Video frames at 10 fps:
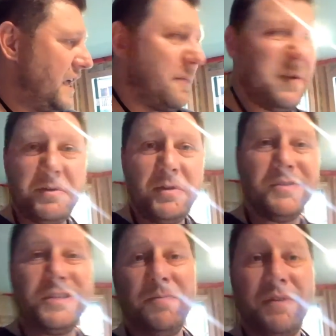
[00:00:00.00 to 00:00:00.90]
Must be
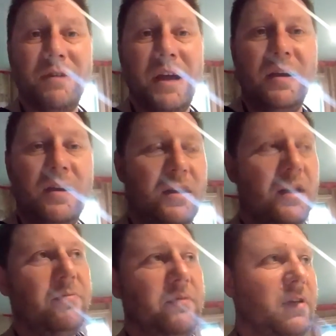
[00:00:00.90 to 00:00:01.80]
doing something right.
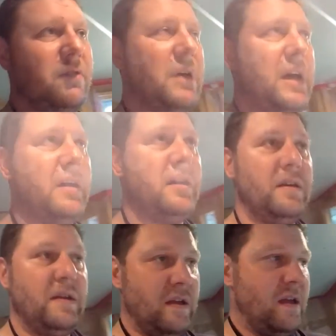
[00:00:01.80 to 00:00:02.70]
I'm going to
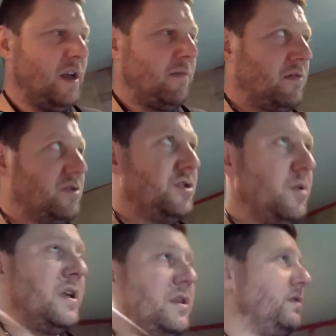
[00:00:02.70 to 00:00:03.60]

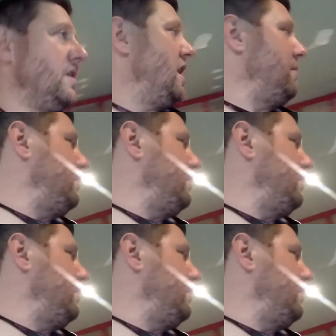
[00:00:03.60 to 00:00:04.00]
show you the old hop